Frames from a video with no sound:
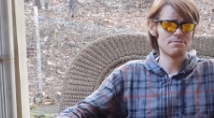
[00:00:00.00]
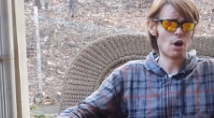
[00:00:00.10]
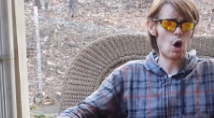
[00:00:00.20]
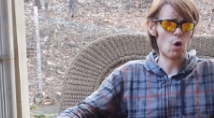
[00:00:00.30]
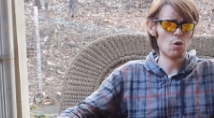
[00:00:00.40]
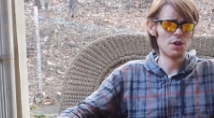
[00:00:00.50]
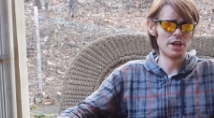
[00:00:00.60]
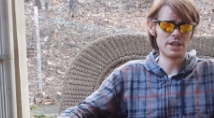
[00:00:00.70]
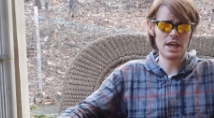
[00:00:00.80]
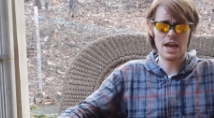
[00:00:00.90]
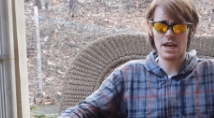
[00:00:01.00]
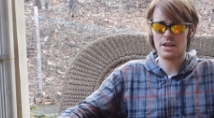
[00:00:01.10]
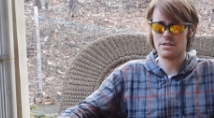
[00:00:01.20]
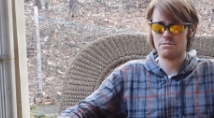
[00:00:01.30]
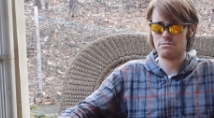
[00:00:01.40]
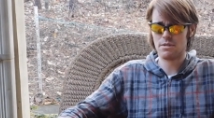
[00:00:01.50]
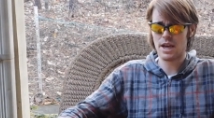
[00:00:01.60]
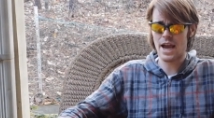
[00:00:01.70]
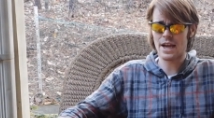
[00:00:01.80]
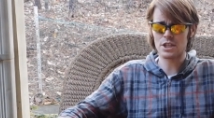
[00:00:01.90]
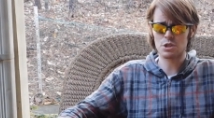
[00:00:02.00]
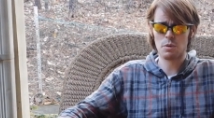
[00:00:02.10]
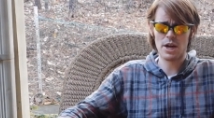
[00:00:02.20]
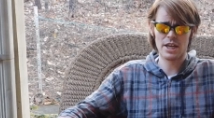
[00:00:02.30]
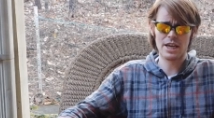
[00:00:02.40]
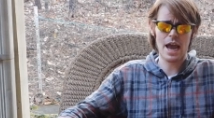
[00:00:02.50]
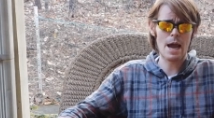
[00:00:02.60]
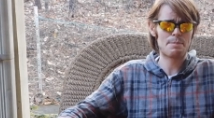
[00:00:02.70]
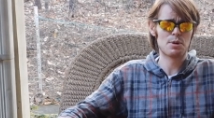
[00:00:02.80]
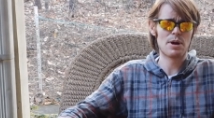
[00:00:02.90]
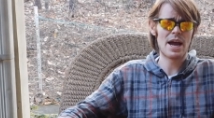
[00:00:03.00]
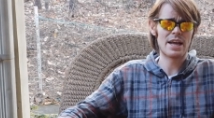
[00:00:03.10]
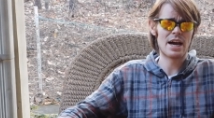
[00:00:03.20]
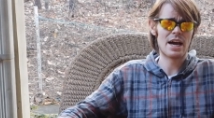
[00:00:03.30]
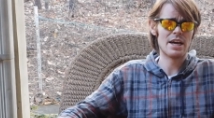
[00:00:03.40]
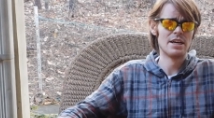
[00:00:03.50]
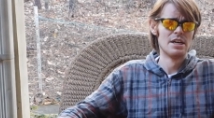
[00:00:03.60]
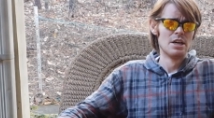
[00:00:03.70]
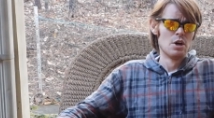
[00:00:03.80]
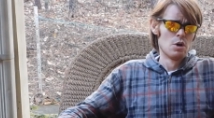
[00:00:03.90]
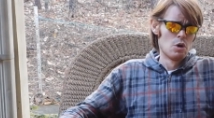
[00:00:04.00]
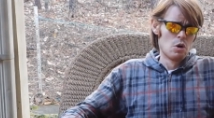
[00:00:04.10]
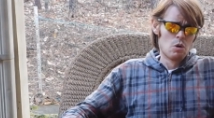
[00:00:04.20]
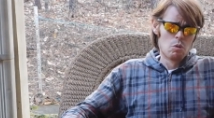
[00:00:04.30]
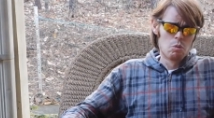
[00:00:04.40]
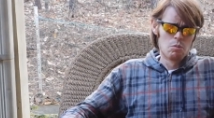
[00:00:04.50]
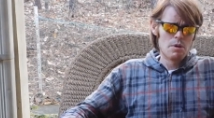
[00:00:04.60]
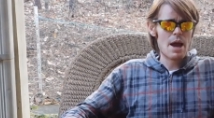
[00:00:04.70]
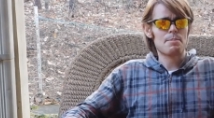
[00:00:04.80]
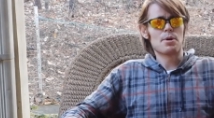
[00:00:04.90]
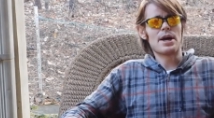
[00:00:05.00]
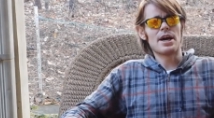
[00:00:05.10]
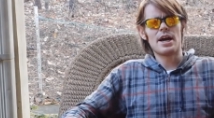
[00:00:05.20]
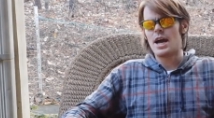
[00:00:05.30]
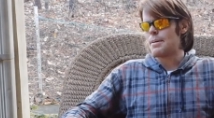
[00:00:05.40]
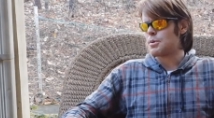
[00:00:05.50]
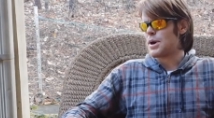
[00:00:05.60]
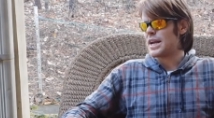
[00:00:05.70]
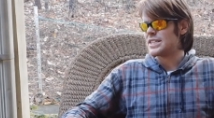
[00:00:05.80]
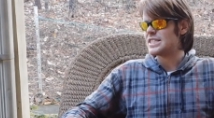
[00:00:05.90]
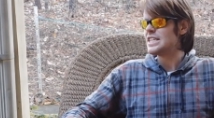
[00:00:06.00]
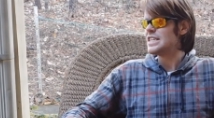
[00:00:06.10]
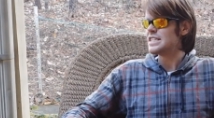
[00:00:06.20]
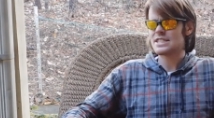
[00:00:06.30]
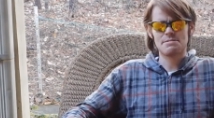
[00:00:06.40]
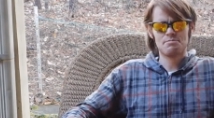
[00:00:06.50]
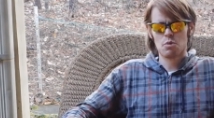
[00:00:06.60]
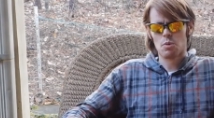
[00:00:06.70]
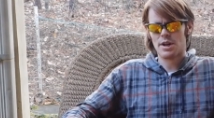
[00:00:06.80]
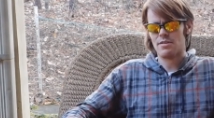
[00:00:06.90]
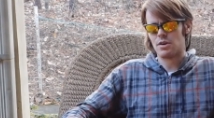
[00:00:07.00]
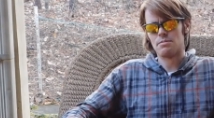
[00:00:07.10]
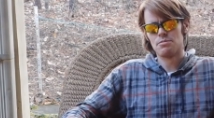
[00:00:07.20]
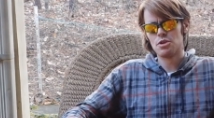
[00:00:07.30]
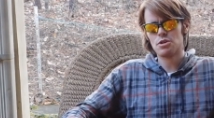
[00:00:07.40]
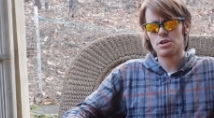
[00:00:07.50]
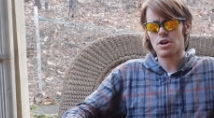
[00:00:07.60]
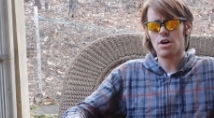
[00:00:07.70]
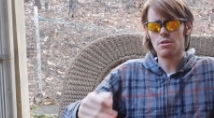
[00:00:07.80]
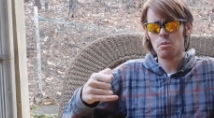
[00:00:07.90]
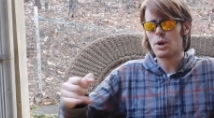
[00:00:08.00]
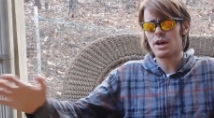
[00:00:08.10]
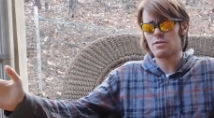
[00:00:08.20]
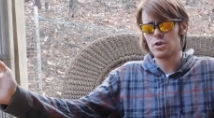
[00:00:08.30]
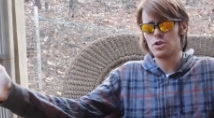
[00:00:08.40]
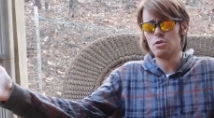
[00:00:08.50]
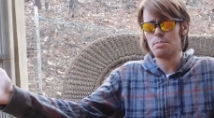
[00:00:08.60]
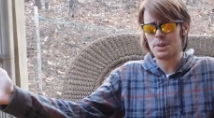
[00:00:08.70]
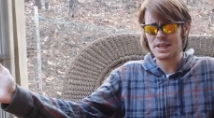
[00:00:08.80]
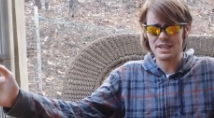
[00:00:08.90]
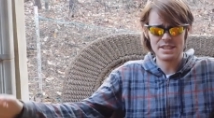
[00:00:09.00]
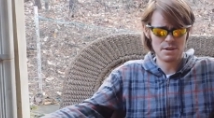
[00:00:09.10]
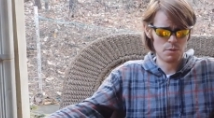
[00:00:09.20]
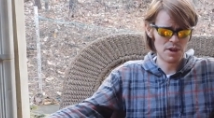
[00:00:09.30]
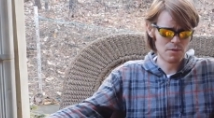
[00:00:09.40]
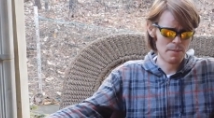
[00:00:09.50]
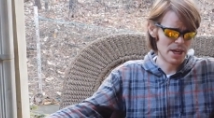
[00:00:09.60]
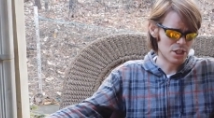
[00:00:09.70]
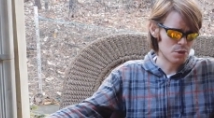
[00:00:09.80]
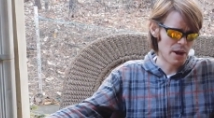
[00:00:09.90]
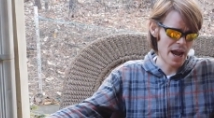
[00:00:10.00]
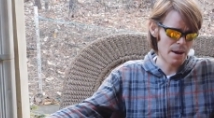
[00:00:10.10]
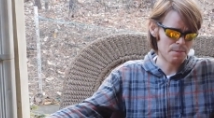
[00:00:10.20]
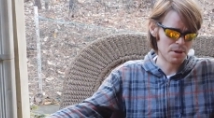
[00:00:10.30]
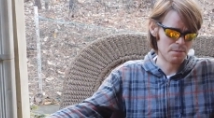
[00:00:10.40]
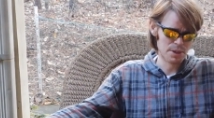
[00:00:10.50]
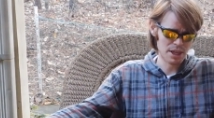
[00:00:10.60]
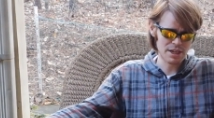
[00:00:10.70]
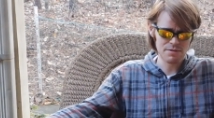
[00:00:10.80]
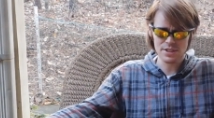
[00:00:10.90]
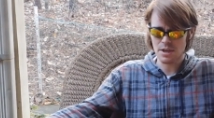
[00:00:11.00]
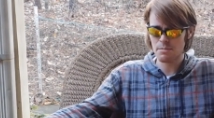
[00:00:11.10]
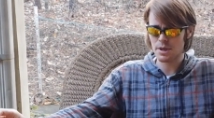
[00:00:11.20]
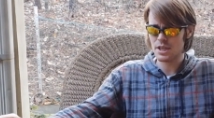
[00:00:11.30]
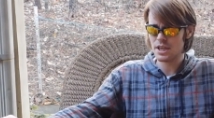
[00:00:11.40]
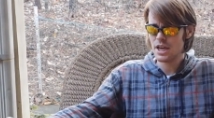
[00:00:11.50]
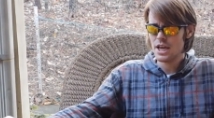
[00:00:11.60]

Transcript: holding and actuating apparati, apparati, apparatuses, whatever. You can call them whatever you please and whatever makes you happy, but like if somebody